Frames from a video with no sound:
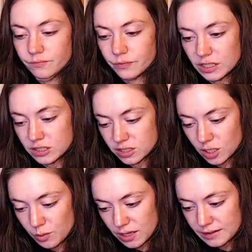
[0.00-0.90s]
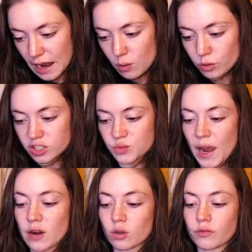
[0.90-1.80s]
it's just going to be a downward
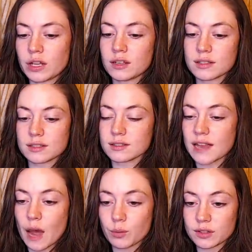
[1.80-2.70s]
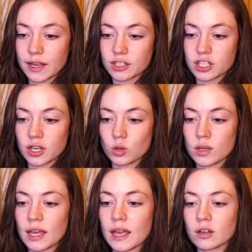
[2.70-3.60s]
spiral if he doesn't stop with that shit. You
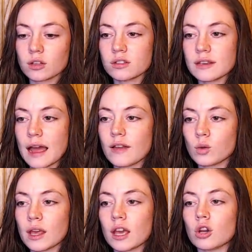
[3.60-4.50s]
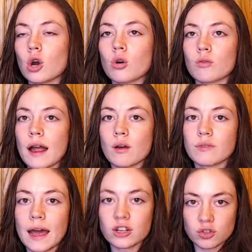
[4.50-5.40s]
can't go around
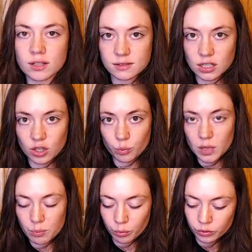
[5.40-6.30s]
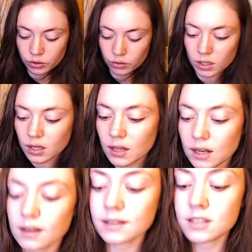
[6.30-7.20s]
not trusting your people, dude.
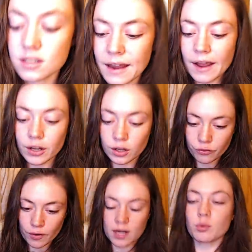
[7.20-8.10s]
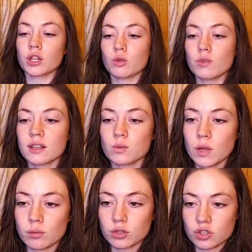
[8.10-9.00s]
That's just not good for anybody. You need to be
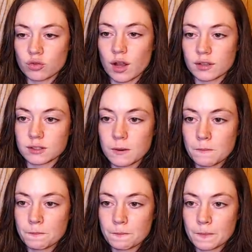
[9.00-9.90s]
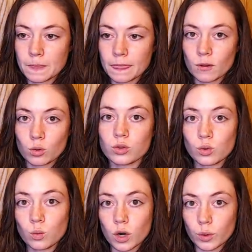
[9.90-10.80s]
able to trust who you
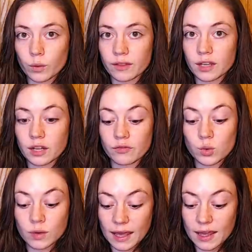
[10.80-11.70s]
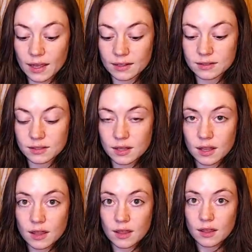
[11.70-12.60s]
work with. And if you can't,
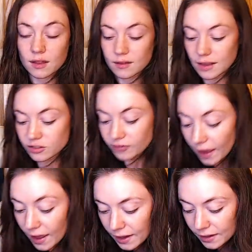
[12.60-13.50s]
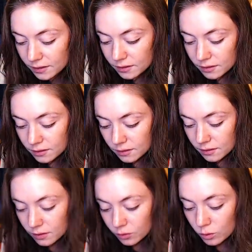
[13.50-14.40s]
that's fine.
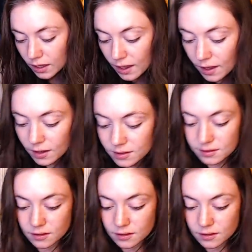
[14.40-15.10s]
If you can't,